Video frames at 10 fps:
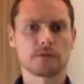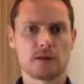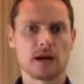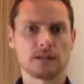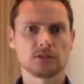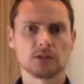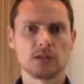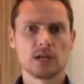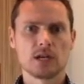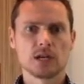fast.
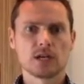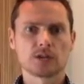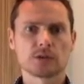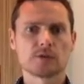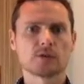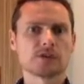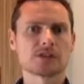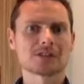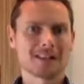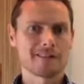So it's a very
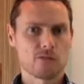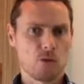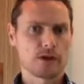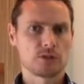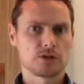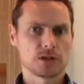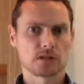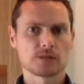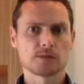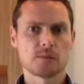safe way to
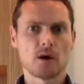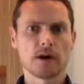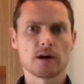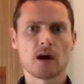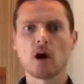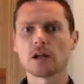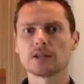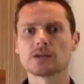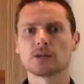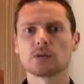adjust the spine, and a highly
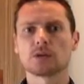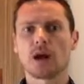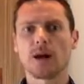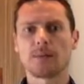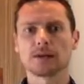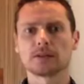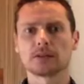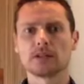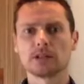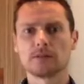skilled chiropractor
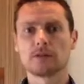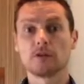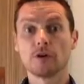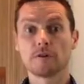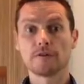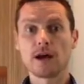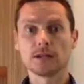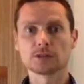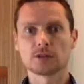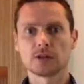can deliver a very
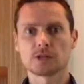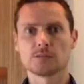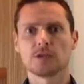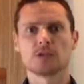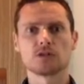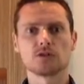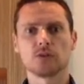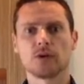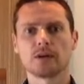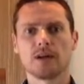fast adjustment into the
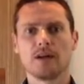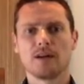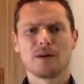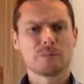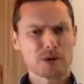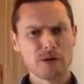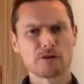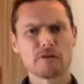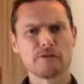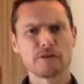joint, but
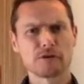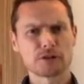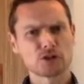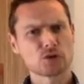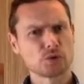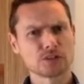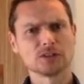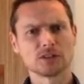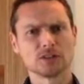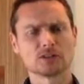over a very short
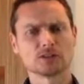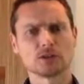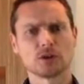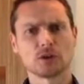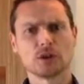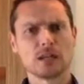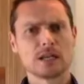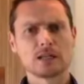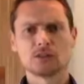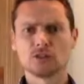distance. So
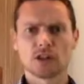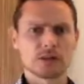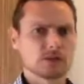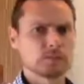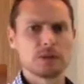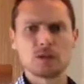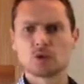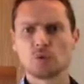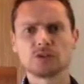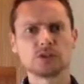there's none of this big
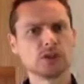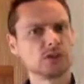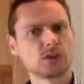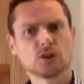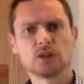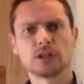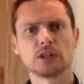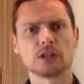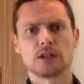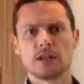twisting and turning
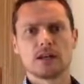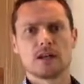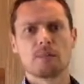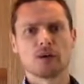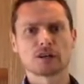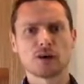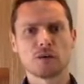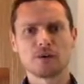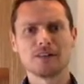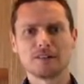that might go
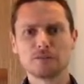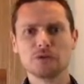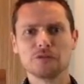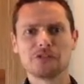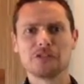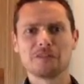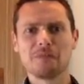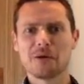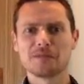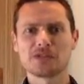on in the movies that you
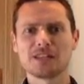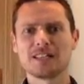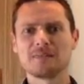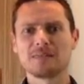might have seen.